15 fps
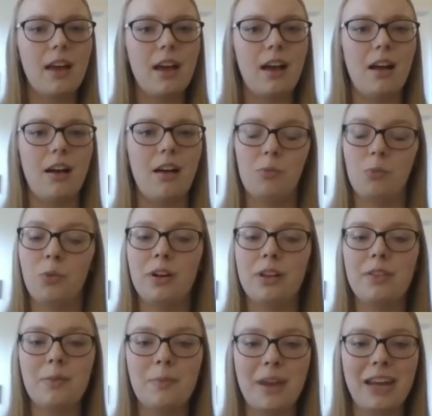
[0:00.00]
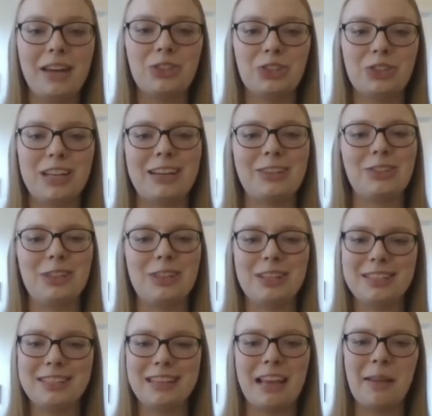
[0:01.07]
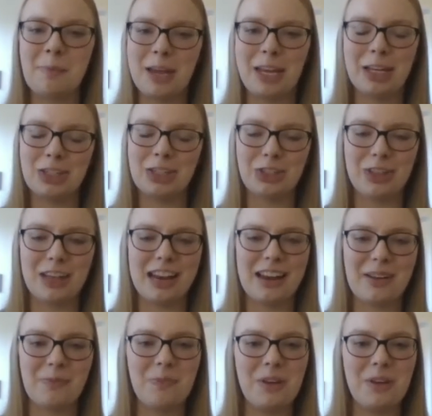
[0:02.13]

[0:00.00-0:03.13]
one of the managers, actually the same manager that I'd